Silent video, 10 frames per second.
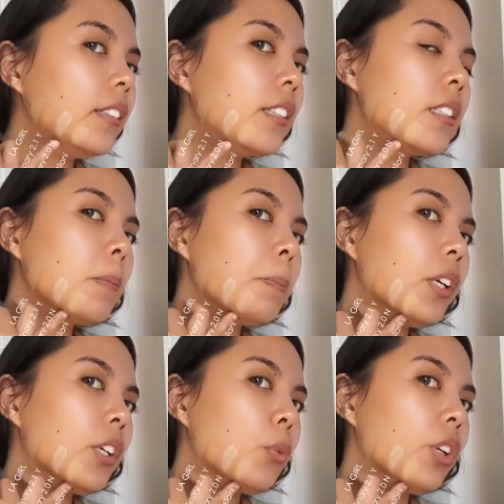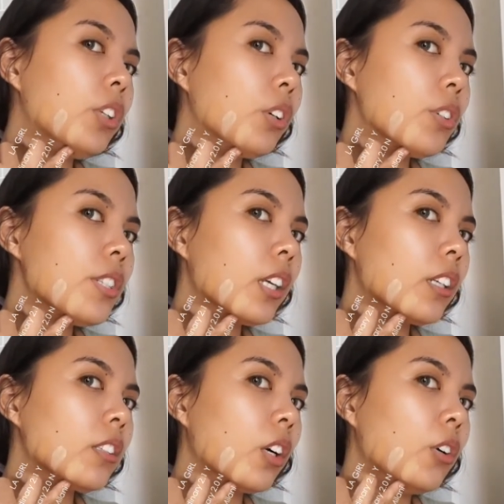of disappeared with your
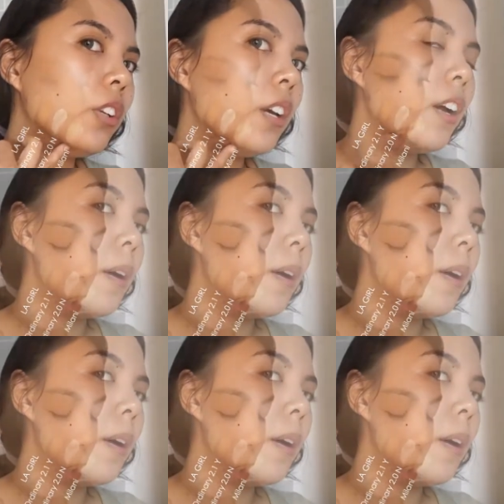skin tone.